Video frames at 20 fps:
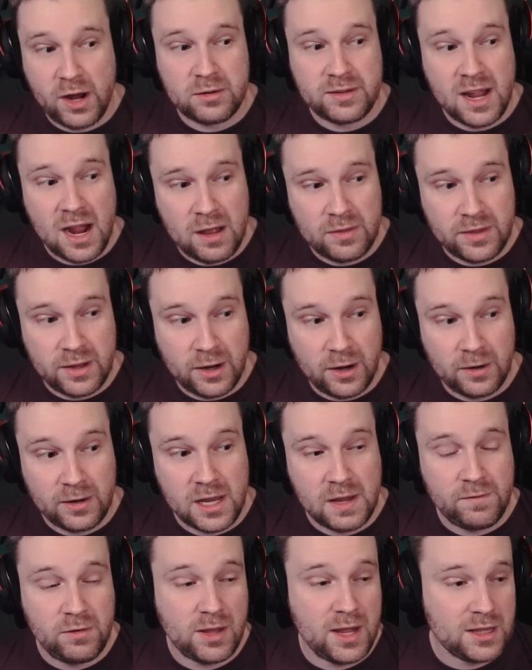down there,
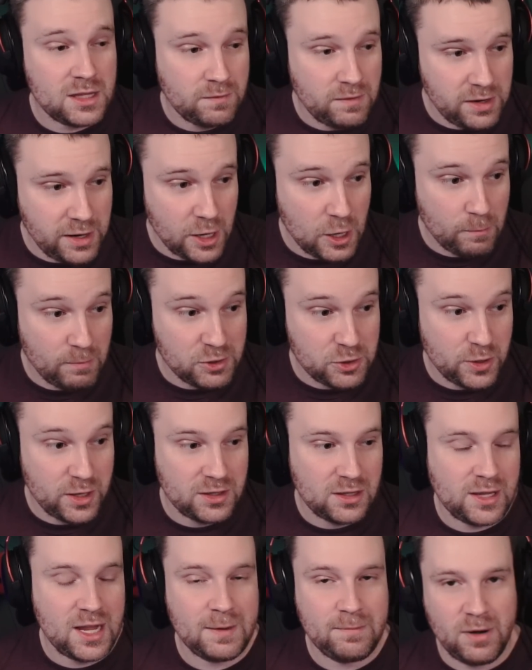if you like the video, be sure to hit
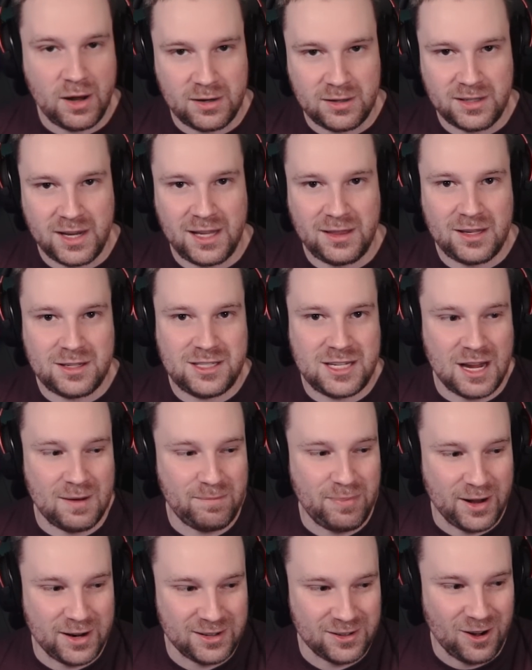the like button, hit the sub
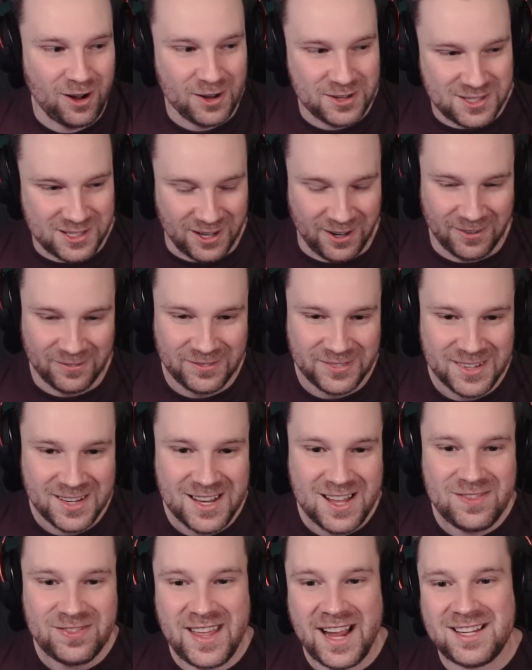button also.
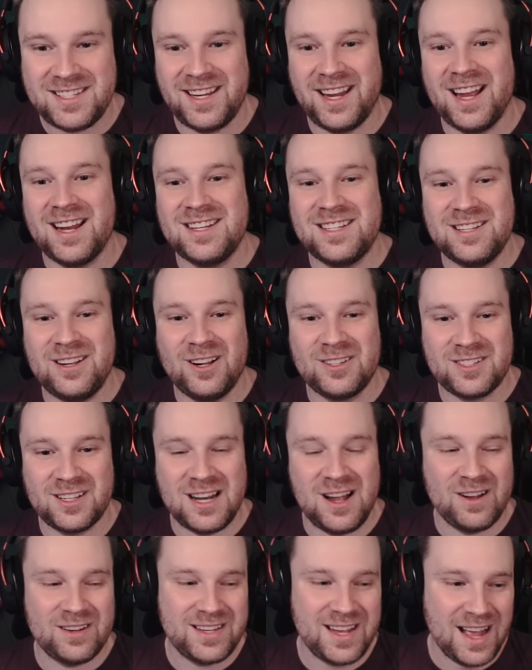Thanks again, dudes, and
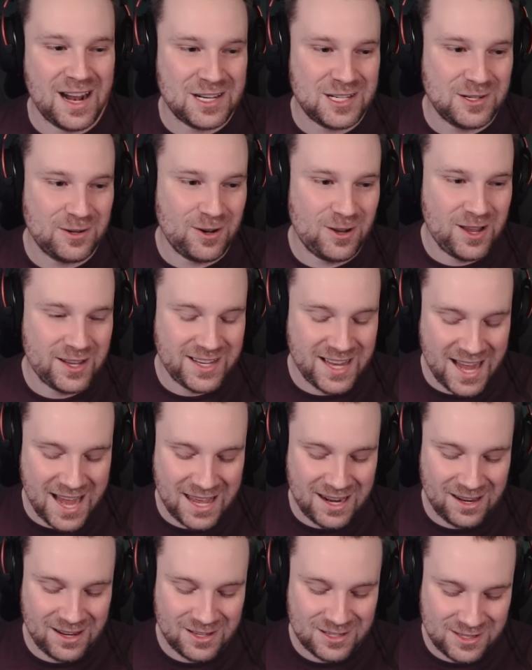I'll catch you all
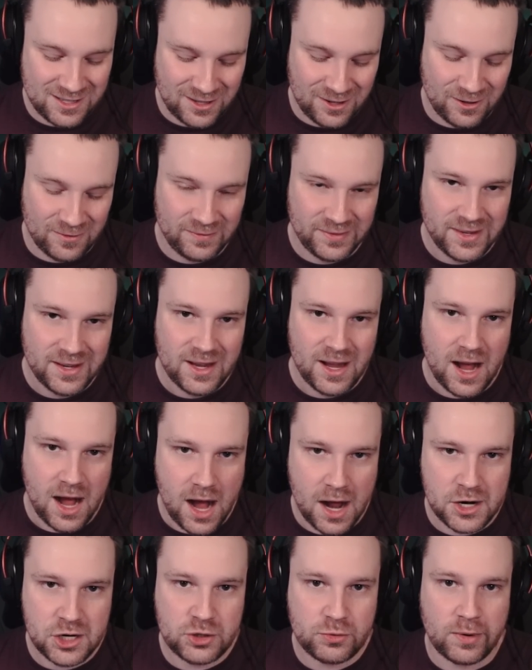again soon
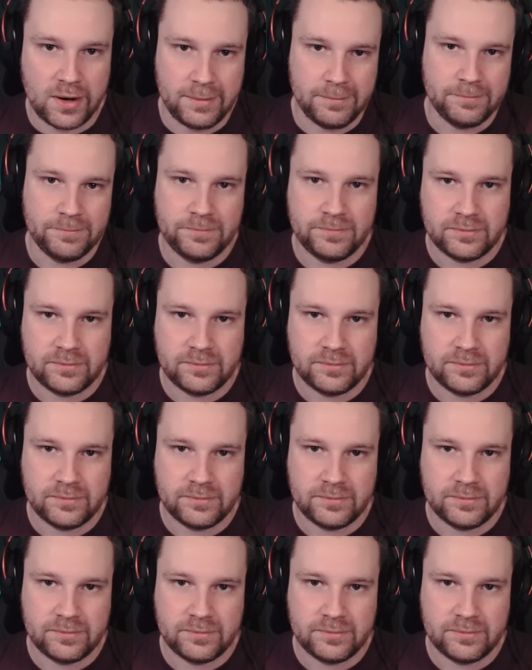on stream.